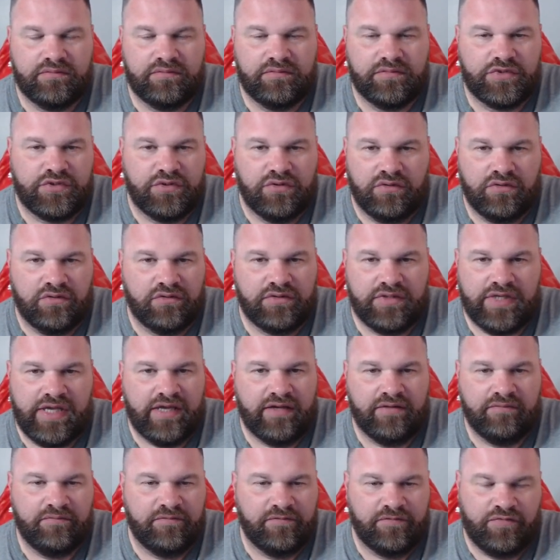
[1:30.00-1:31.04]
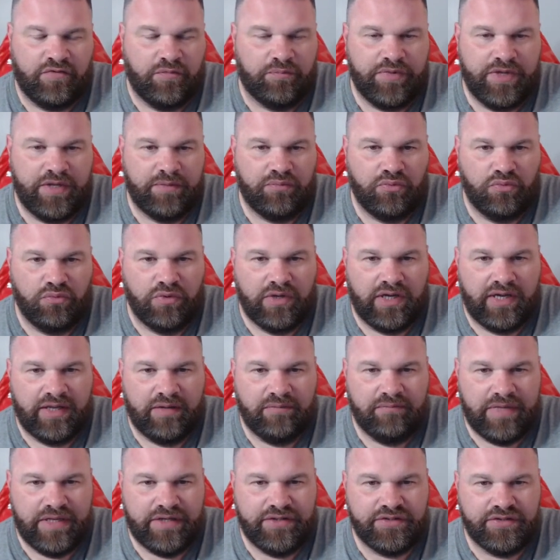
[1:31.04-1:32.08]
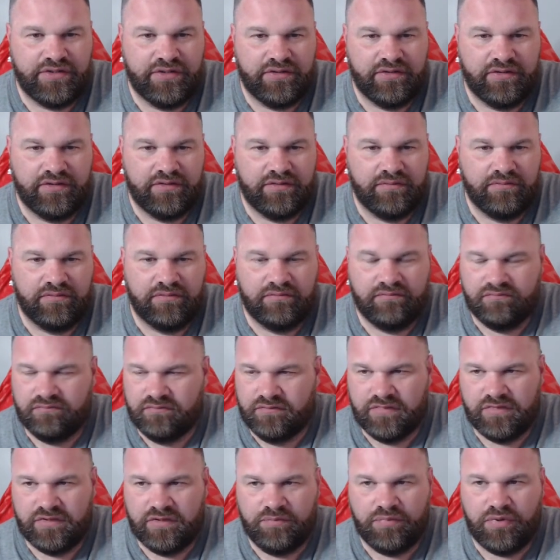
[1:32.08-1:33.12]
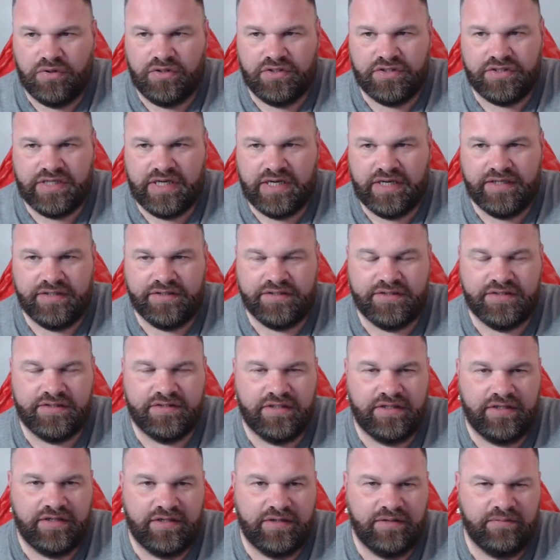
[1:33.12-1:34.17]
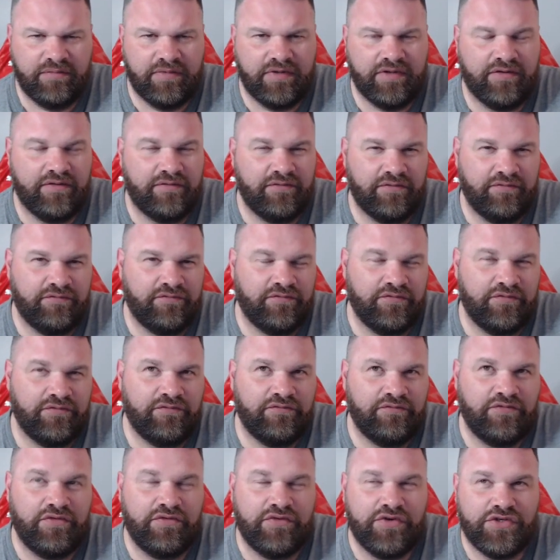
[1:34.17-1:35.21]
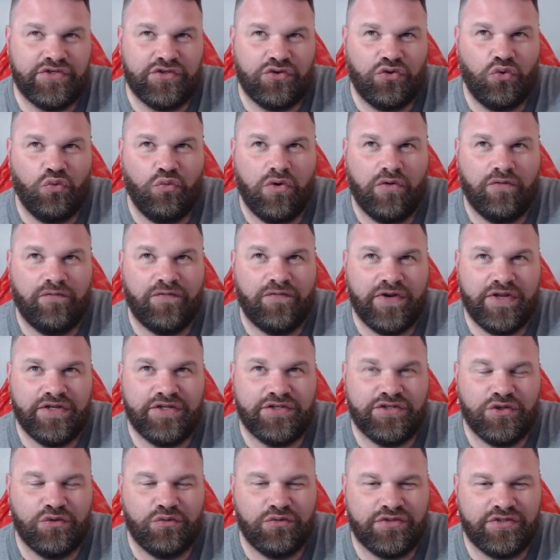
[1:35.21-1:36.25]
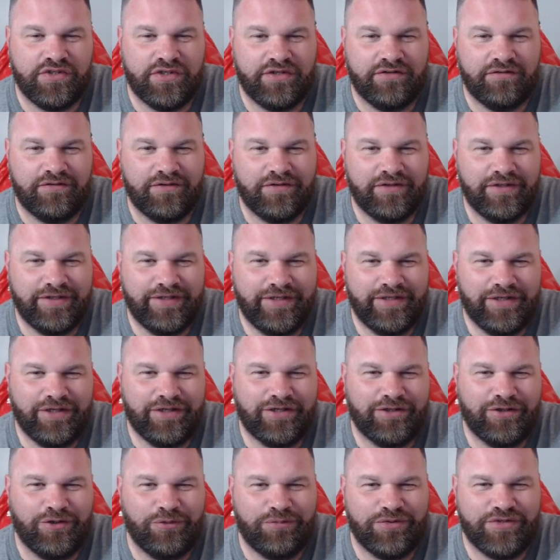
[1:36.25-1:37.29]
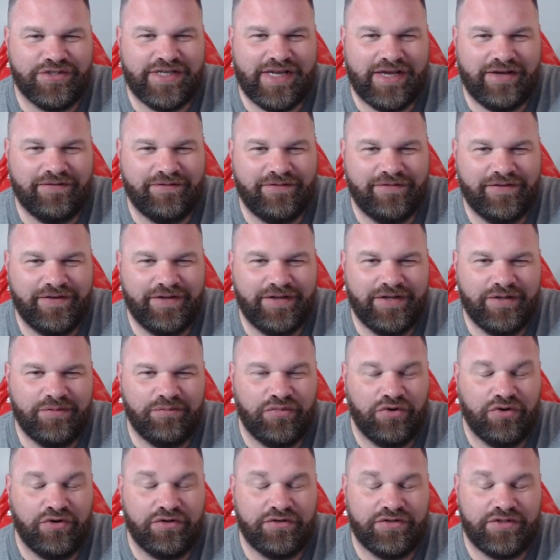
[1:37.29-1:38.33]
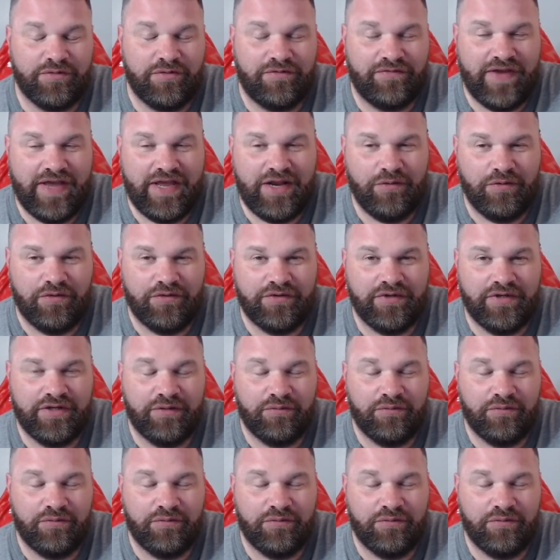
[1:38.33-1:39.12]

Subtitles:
So, yeah, for people who I mentioned, I apologise. The result was 3-2 to club staff. But to be fair, it was